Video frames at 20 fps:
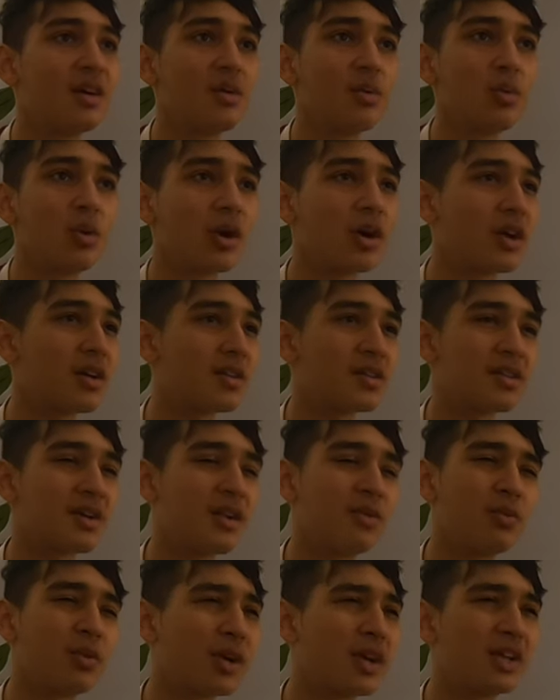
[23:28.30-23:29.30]
work on
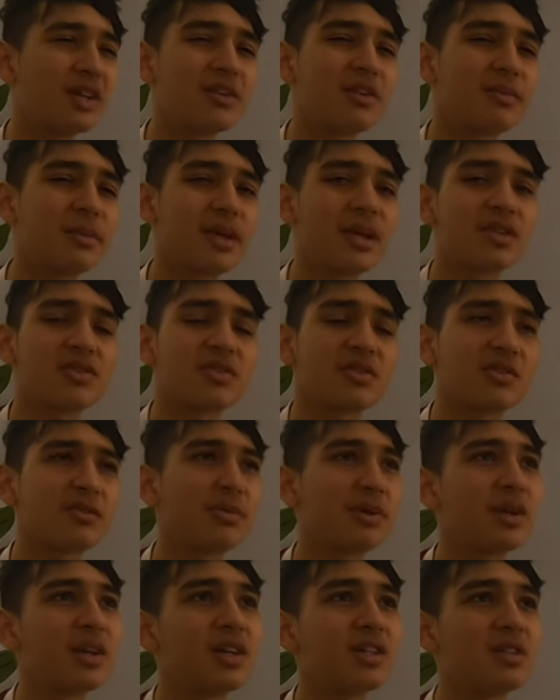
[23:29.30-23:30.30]
uh, work a little bit extra on
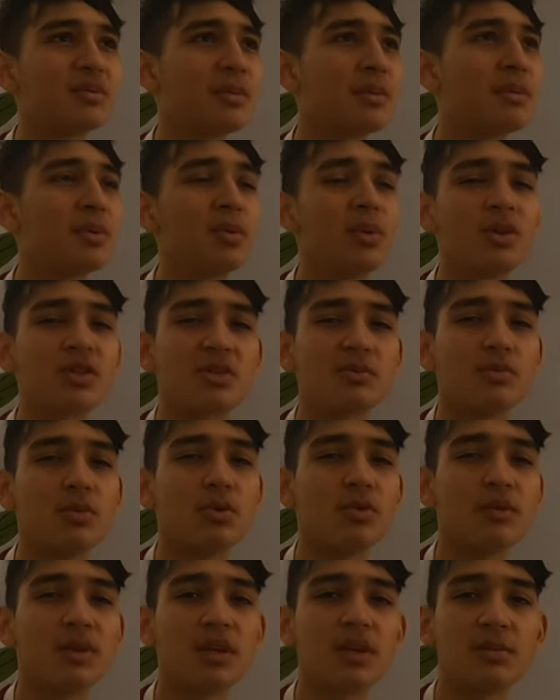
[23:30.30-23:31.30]
the page and maybe watch a
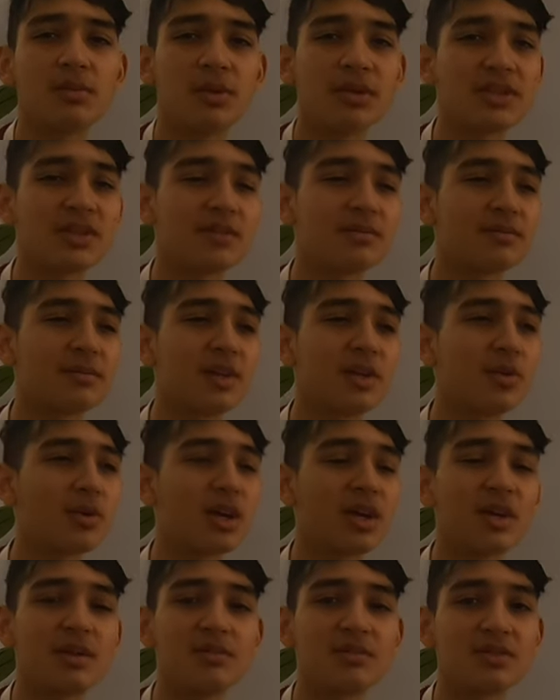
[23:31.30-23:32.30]
movie, play some video
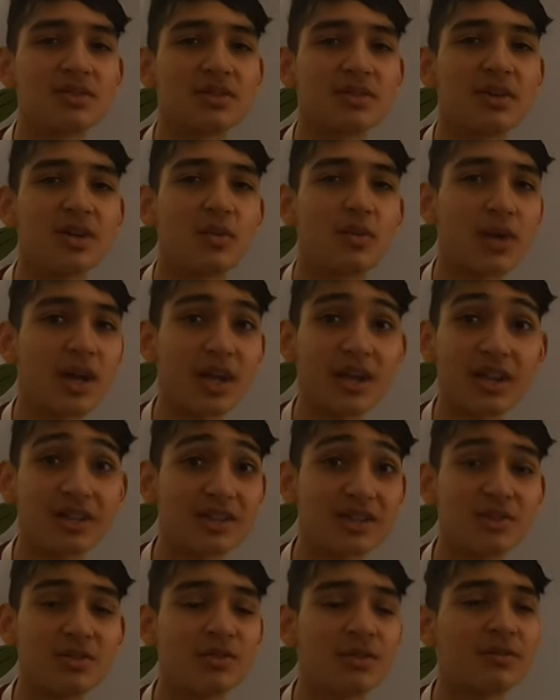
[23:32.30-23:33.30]
games, you know, what I
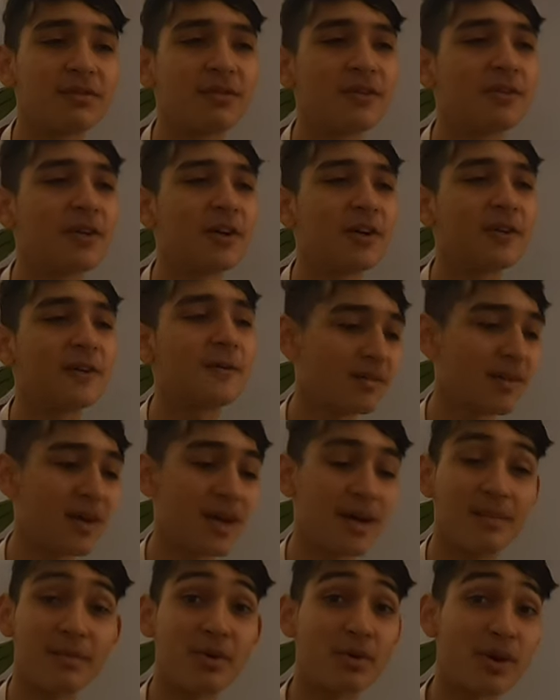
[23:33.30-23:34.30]
like to do for fun.
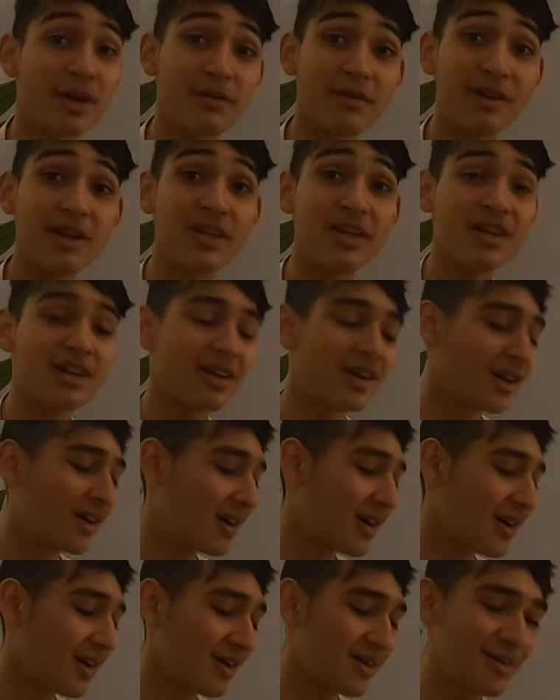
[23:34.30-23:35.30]
I'm gonna go get ready.
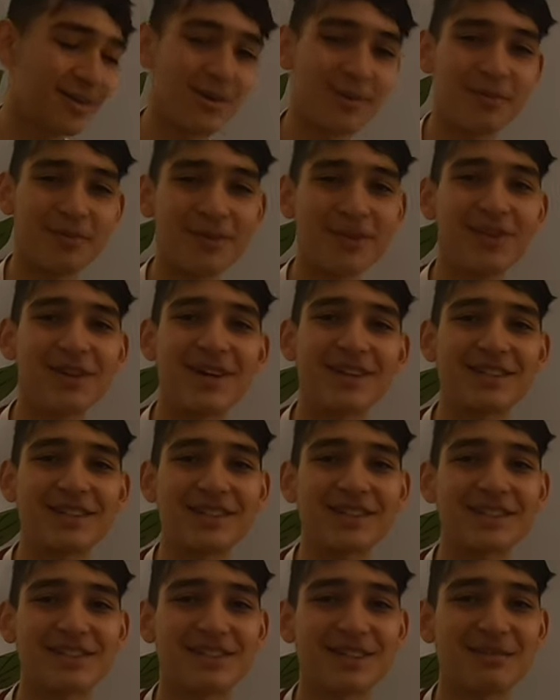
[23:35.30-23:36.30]
Uh, hopefully you guys
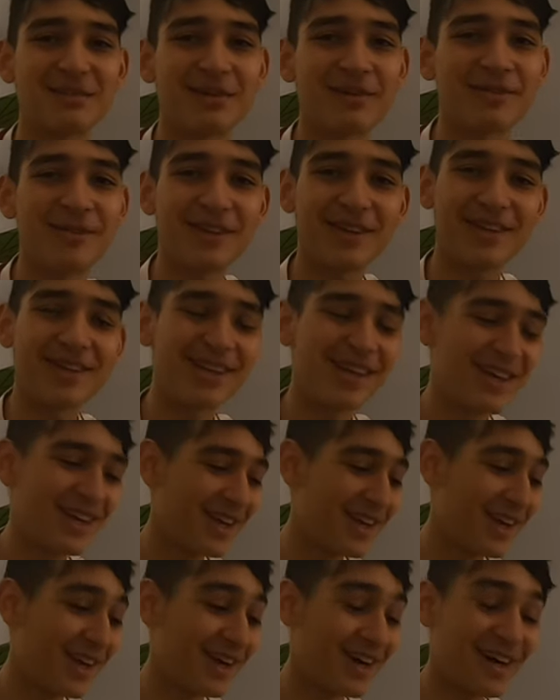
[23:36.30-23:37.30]
get to see my fit.
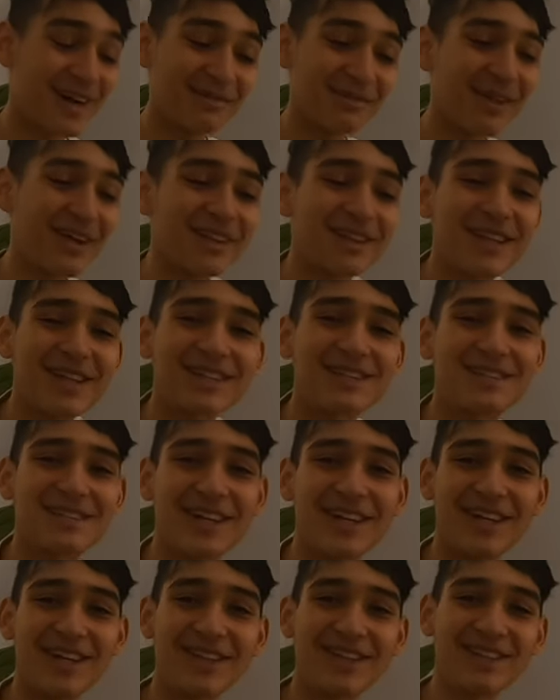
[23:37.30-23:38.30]
I'm not that
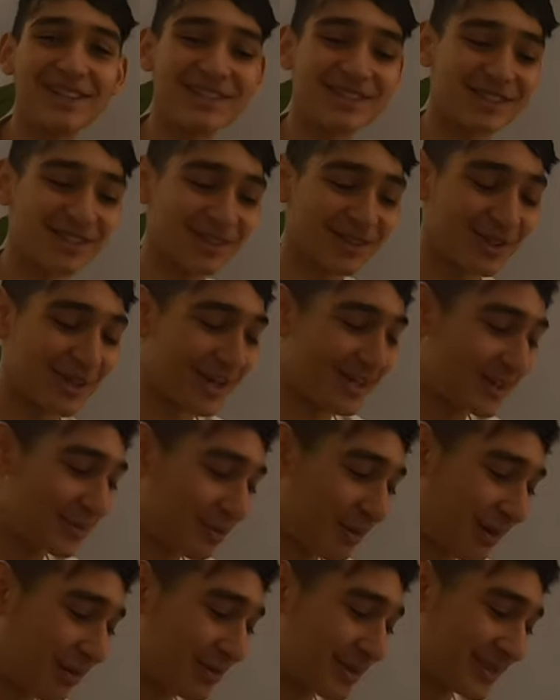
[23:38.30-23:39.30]
stylish, so you guys
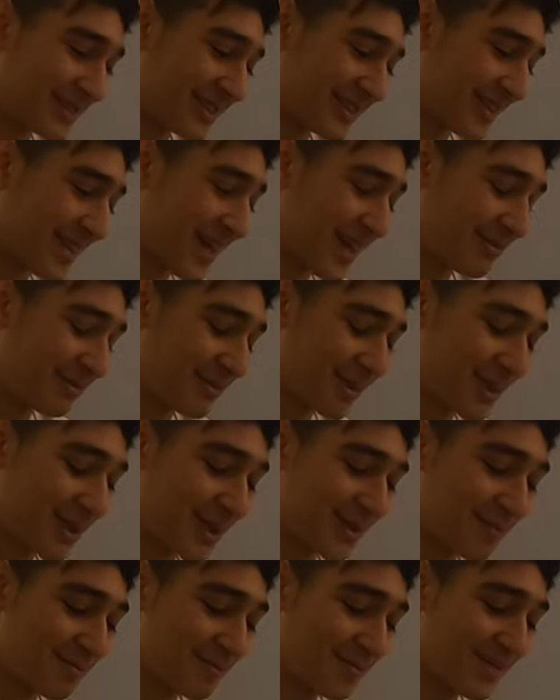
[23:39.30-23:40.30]
will probably see that,
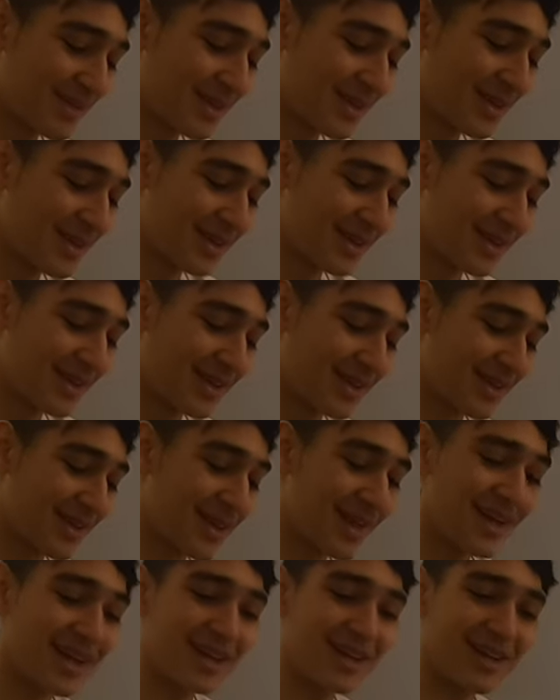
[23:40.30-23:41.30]
but yeah.